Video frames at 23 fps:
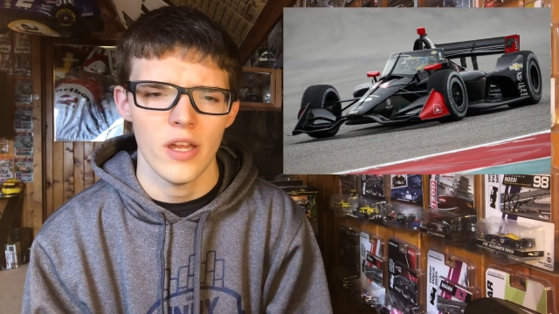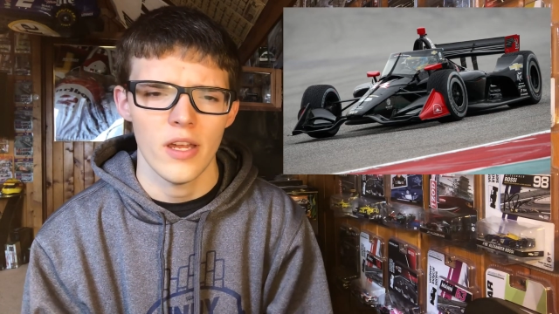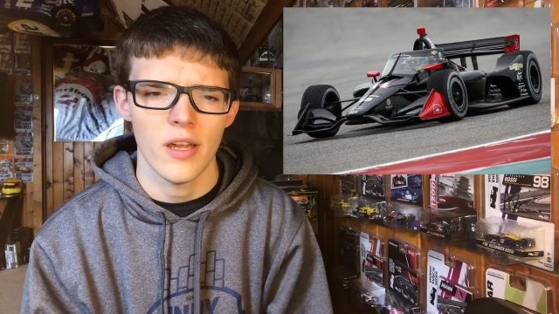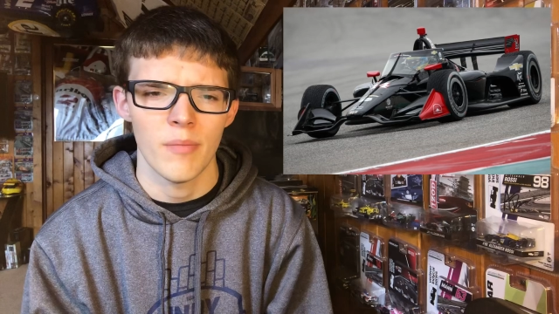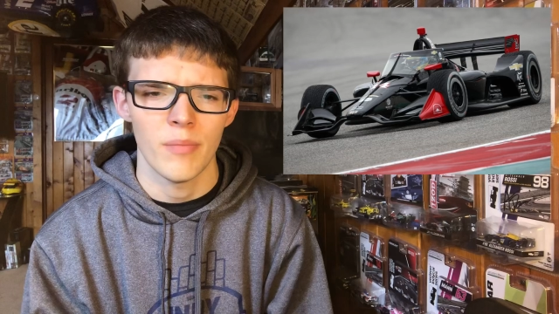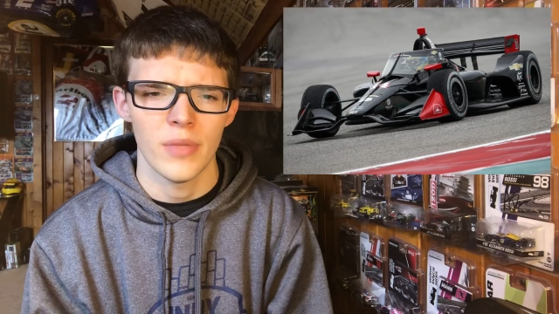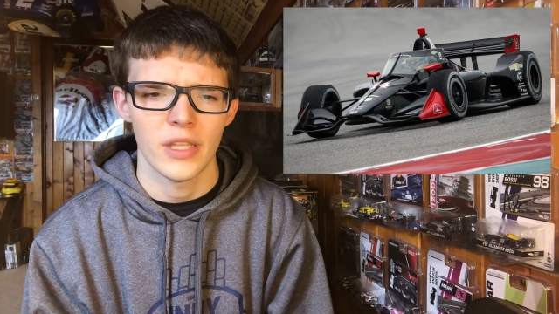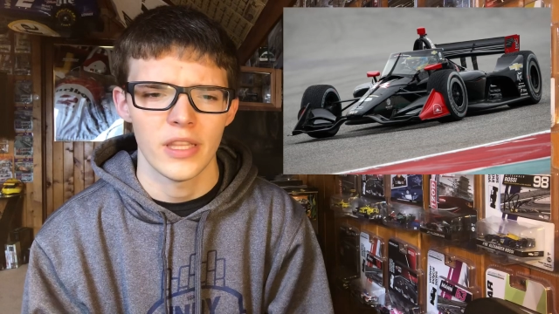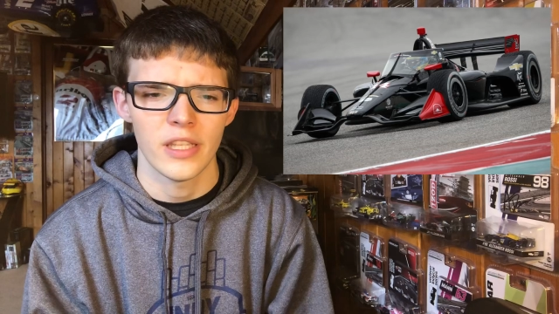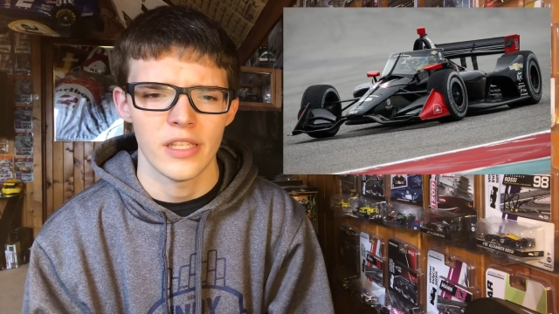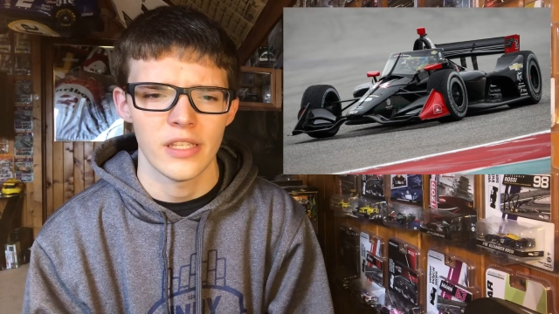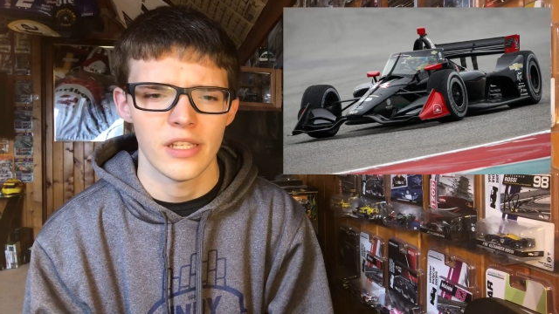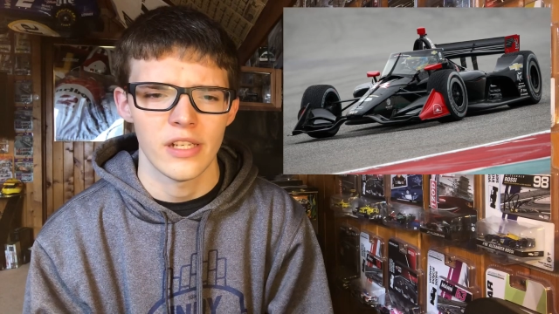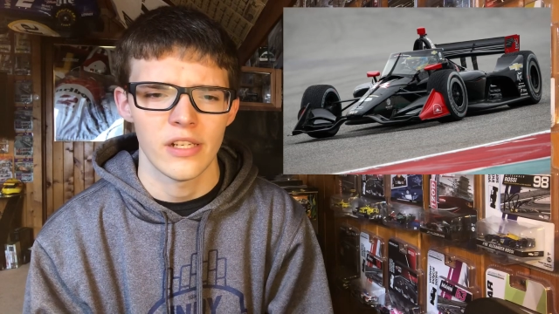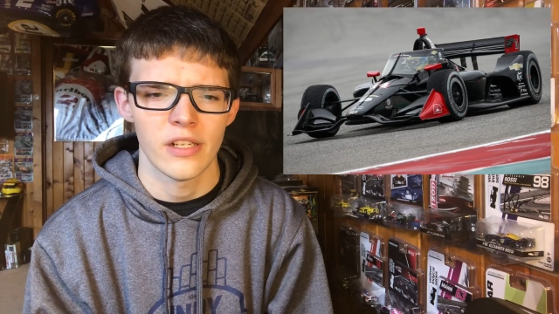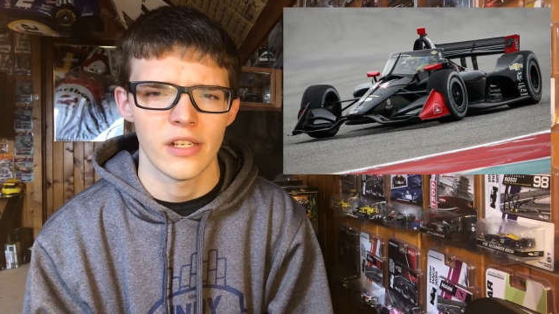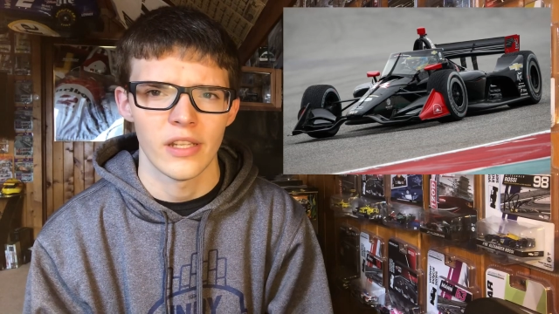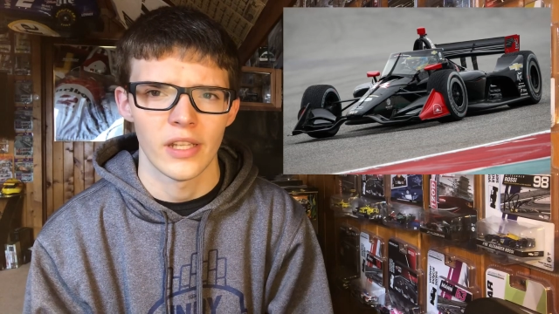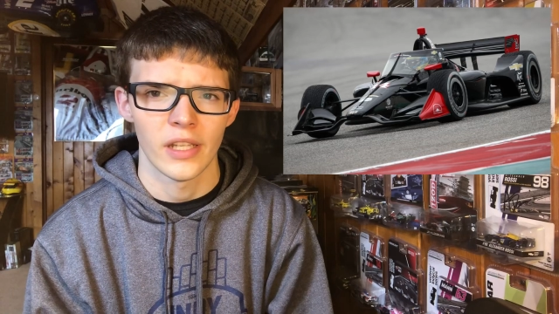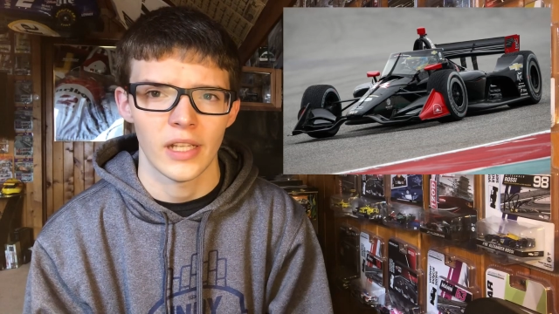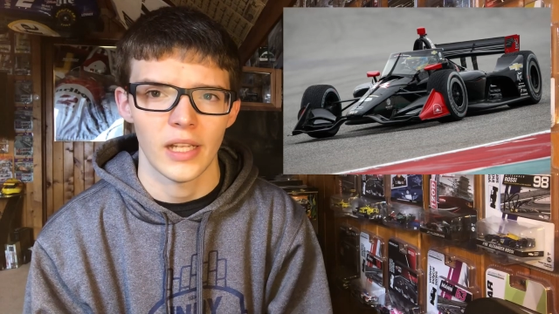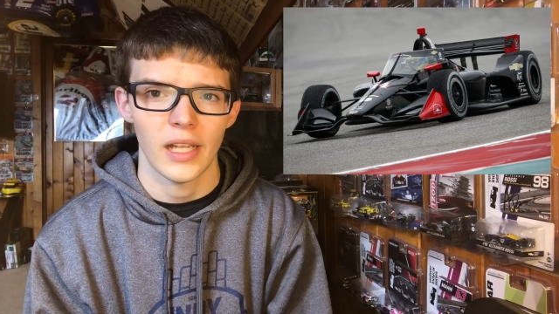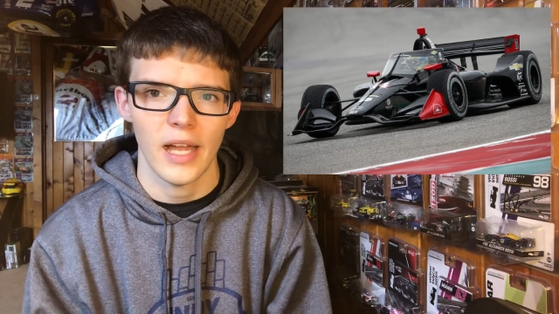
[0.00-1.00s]
a bit this year to
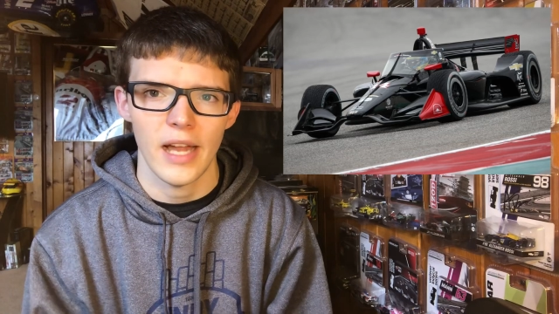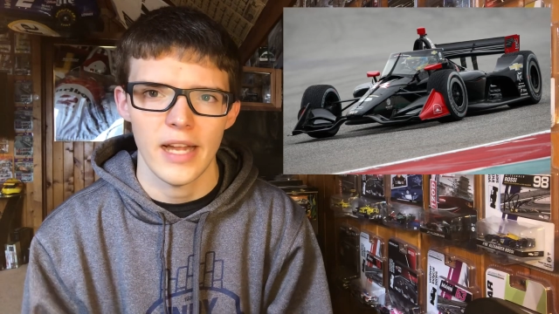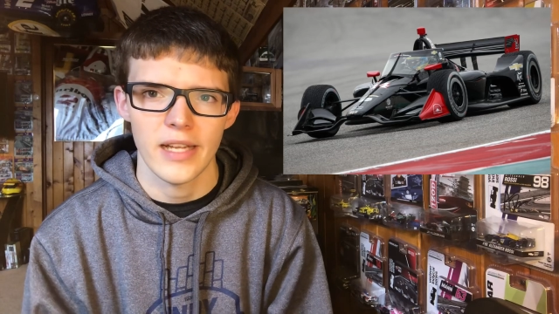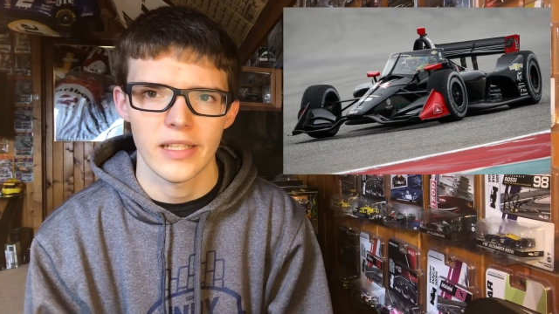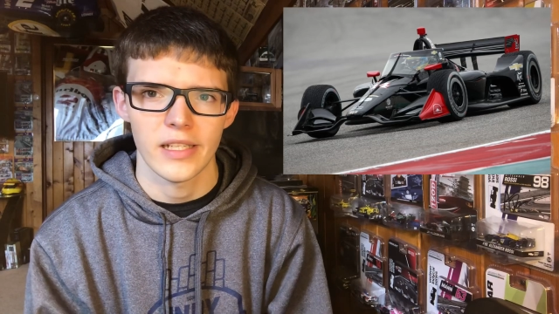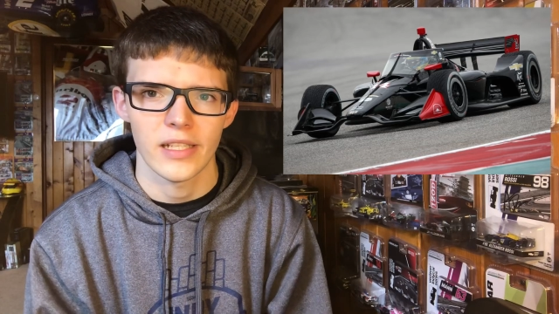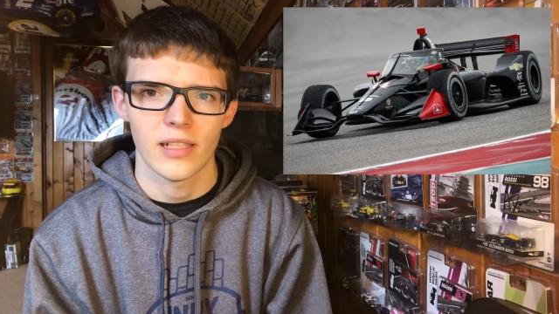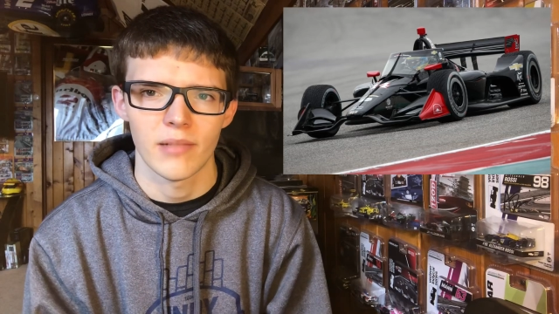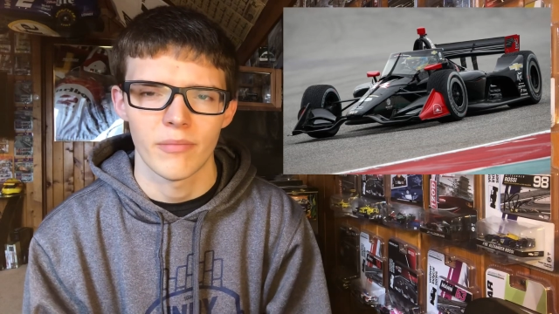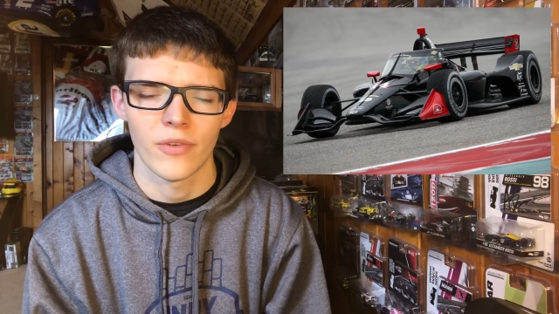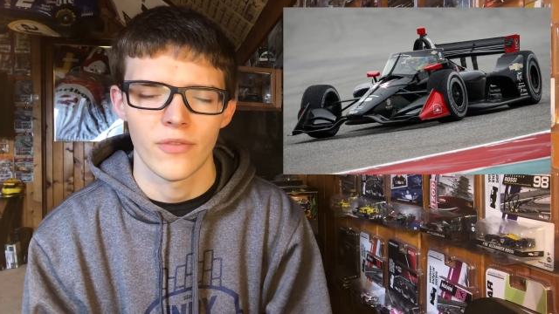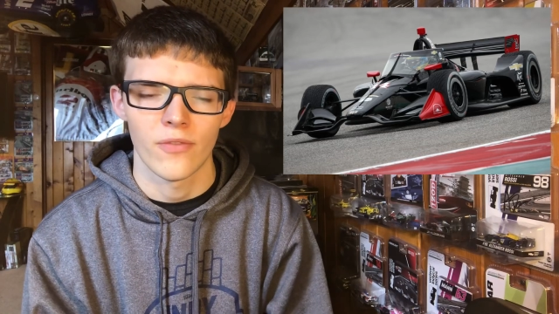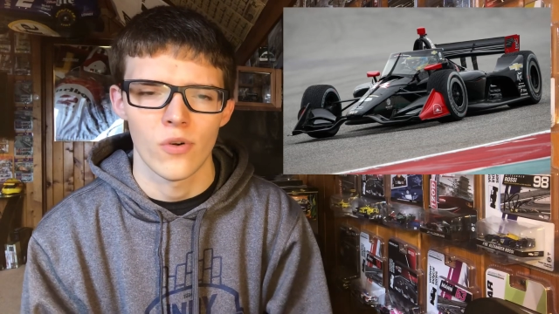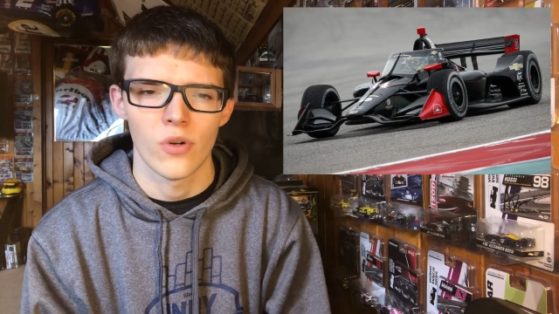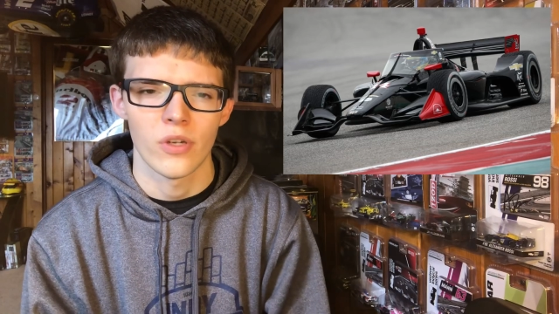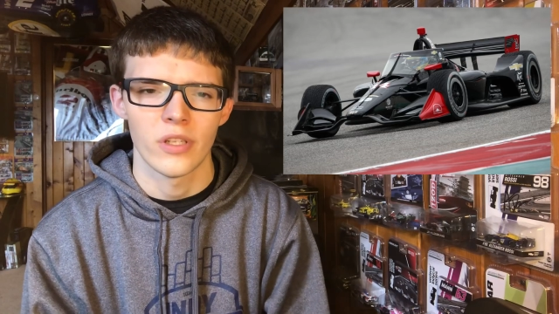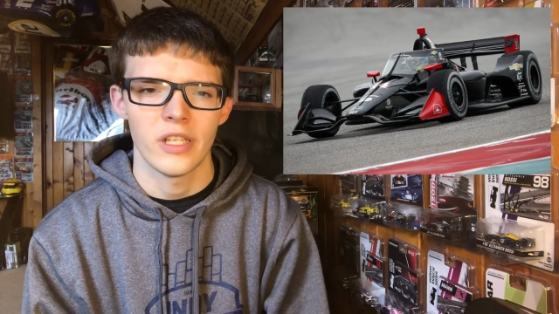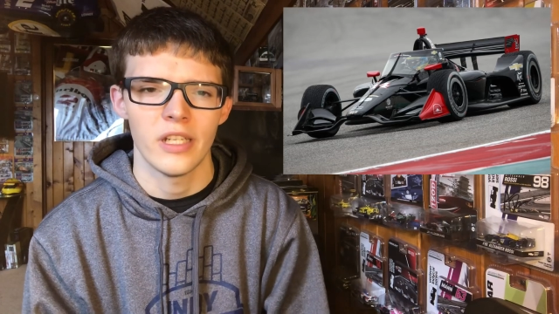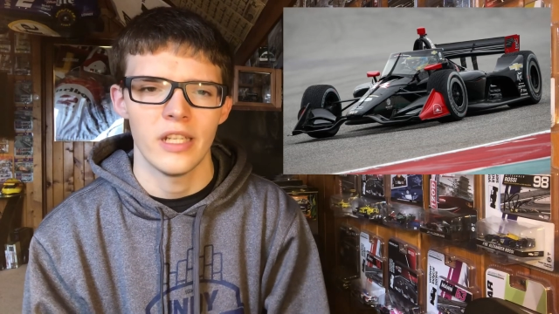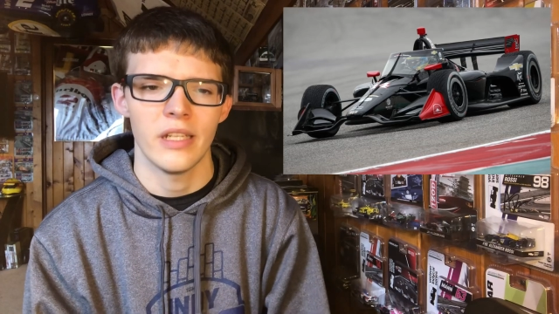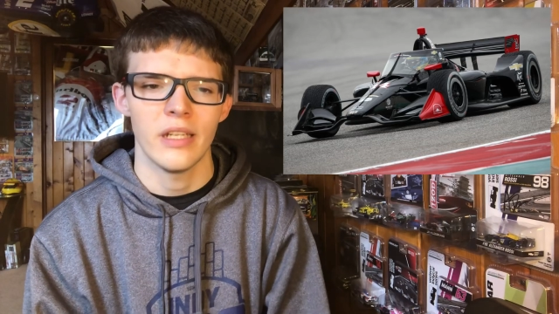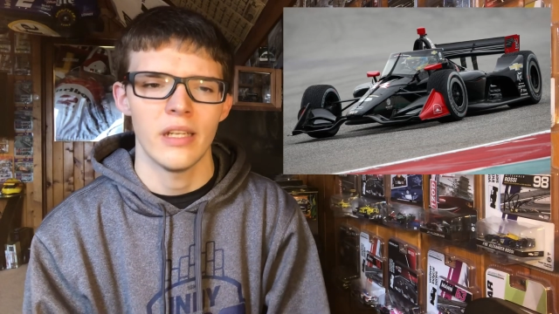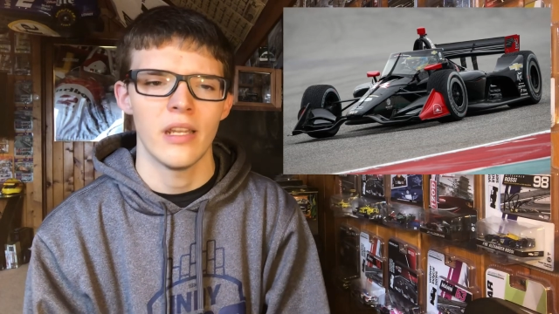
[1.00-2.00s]
the classic number
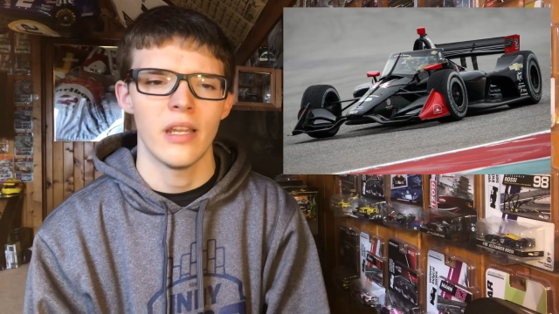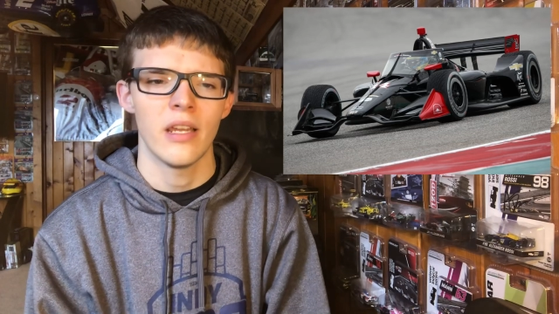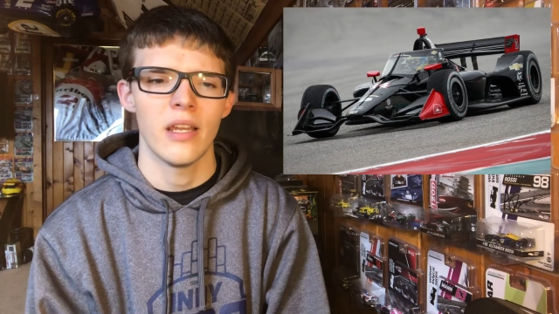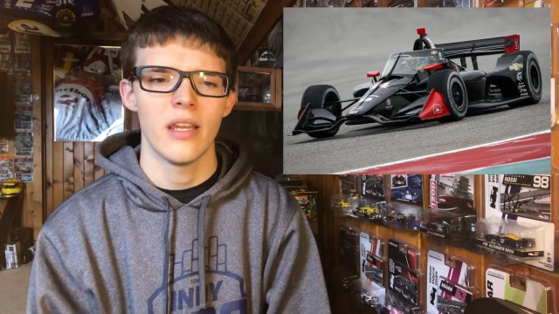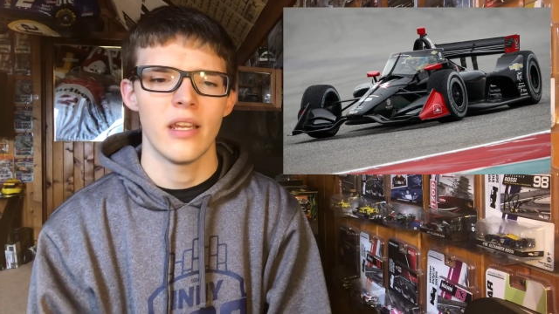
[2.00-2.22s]
14,